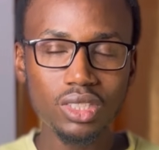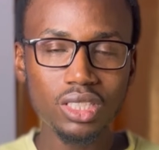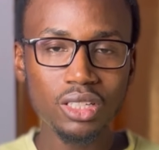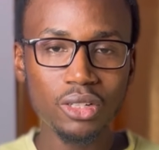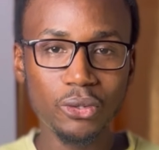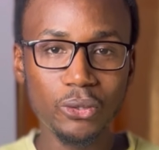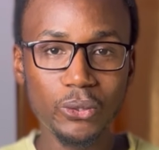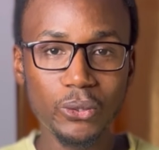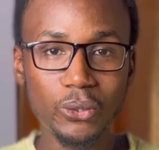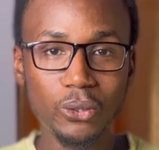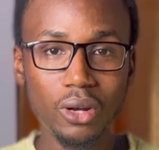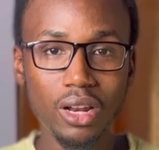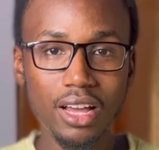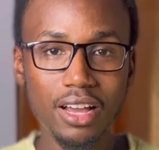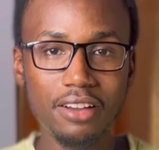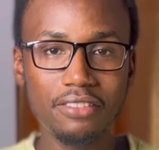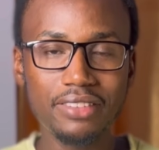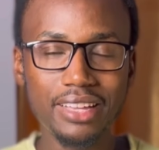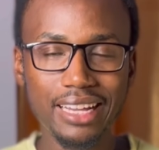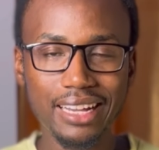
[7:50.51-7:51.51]
you should
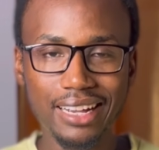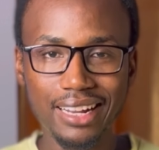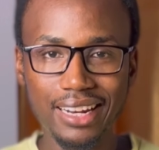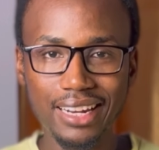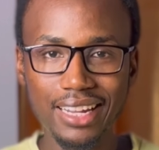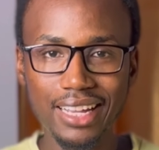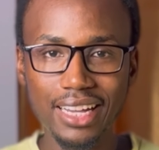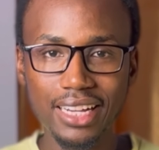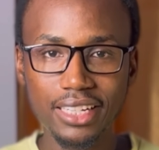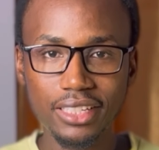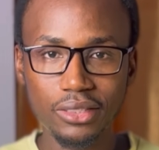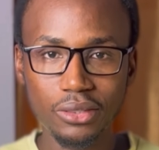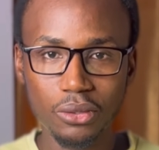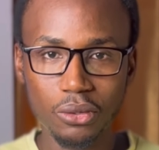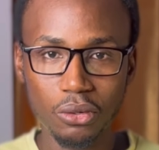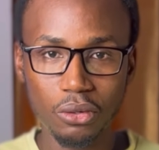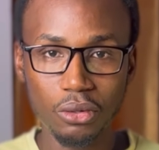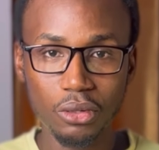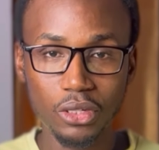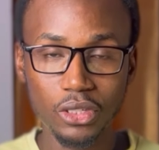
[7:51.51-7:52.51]
have a clear
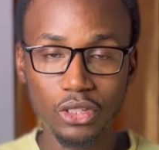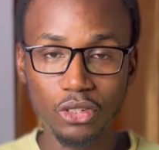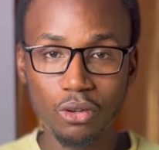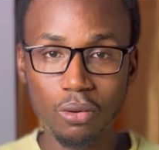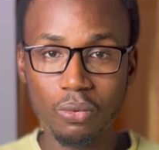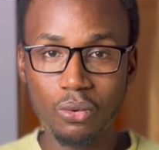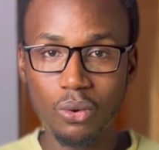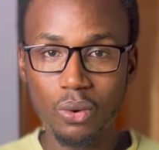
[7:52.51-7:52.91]
introduction of